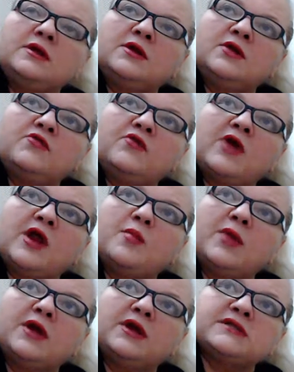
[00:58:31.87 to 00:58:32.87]
in an
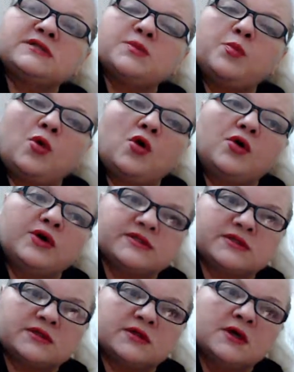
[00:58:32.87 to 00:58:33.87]
environment that's
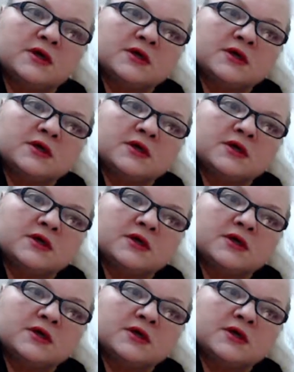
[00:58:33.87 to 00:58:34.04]
moist.